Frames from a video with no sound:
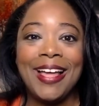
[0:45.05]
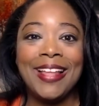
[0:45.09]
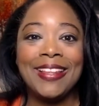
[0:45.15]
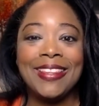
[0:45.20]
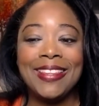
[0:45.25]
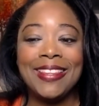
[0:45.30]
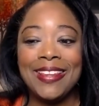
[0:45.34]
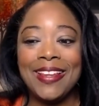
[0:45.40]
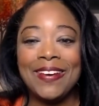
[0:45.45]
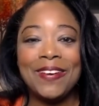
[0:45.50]

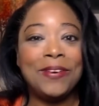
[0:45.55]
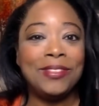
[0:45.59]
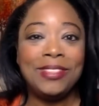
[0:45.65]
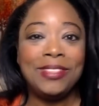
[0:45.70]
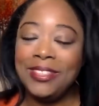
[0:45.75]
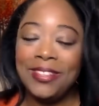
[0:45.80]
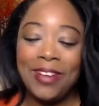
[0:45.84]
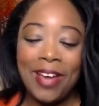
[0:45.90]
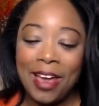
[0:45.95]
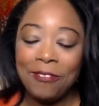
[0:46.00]
Hello
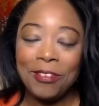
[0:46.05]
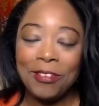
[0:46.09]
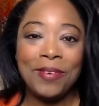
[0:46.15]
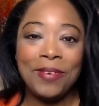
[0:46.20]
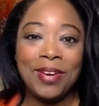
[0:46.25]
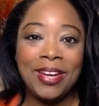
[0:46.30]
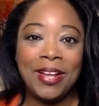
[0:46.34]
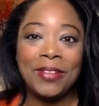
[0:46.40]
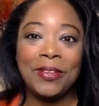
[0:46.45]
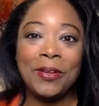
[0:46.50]
to
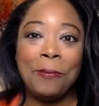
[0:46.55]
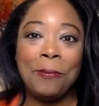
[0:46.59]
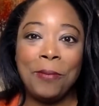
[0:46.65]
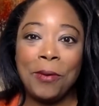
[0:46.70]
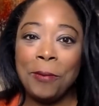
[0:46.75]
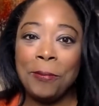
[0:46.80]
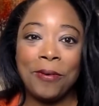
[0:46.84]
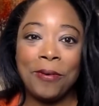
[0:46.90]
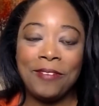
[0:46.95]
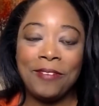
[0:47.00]
everyone. Hello,
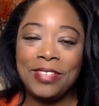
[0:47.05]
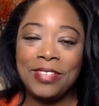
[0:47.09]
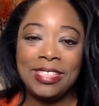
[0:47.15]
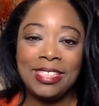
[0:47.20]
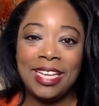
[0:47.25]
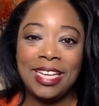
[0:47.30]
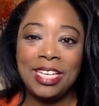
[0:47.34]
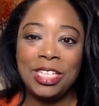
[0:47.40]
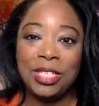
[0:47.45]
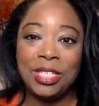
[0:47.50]
Bold
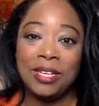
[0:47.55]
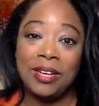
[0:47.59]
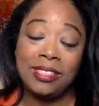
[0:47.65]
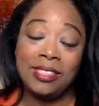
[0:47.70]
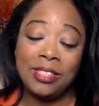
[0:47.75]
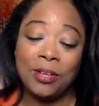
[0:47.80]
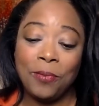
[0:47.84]
Profits Nation.